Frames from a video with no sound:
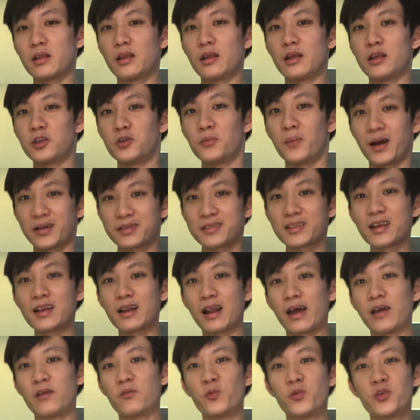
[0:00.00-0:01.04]
you might think
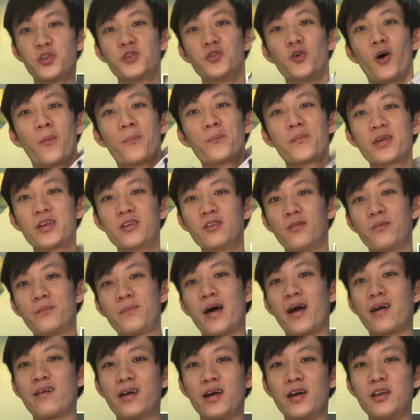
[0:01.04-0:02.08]
like when you operate your
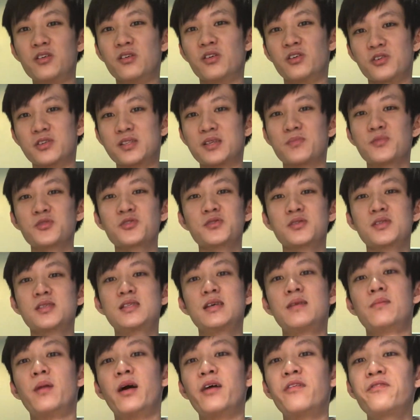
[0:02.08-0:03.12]
back, right, you're supposed to
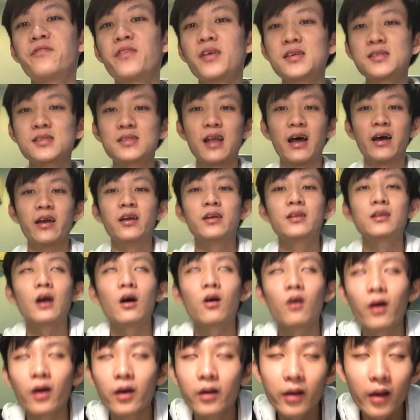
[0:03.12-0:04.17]
sleep like face lying
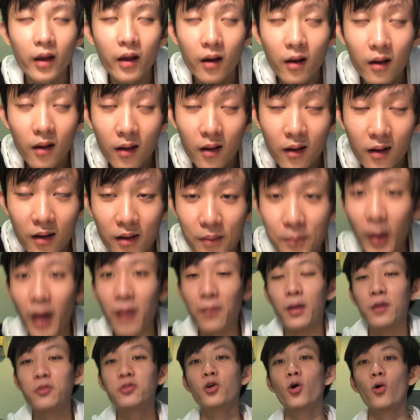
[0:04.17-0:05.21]
down like that.
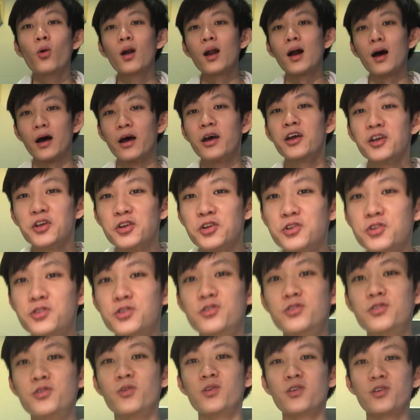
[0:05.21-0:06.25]
But no lah,
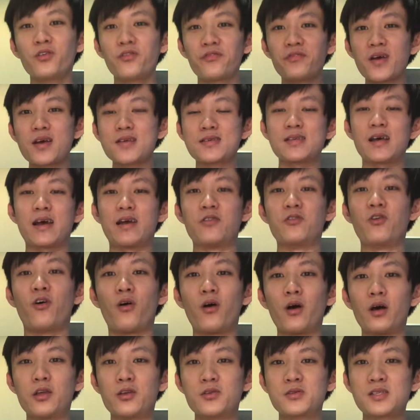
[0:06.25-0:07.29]
you face like
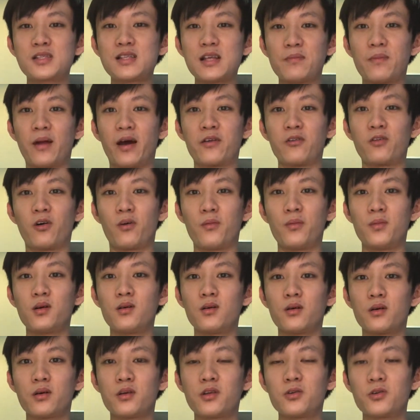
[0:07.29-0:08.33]
you sleep like
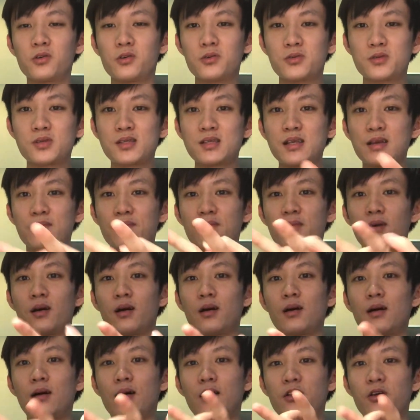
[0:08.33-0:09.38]
normal. You sleep
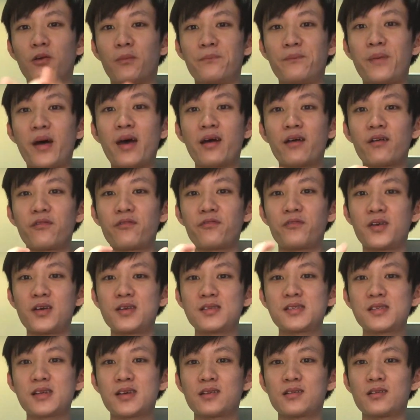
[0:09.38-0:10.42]
your back
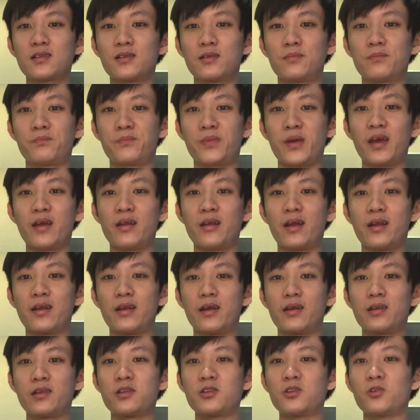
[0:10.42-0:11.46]
facing the bed and
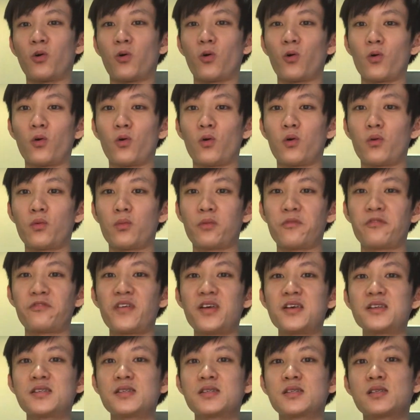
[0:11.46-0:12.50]
then your
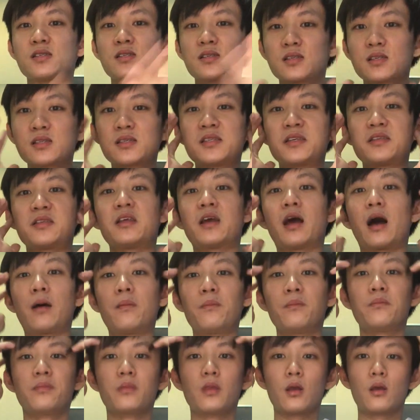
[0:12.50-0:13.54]
face sitting
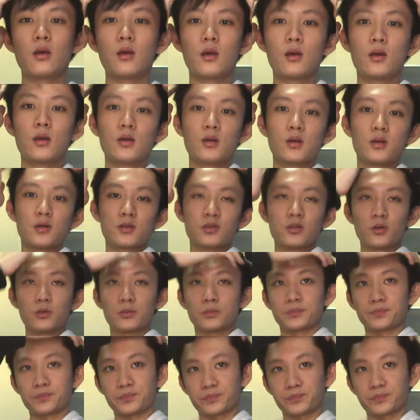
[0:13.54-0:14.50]
up. So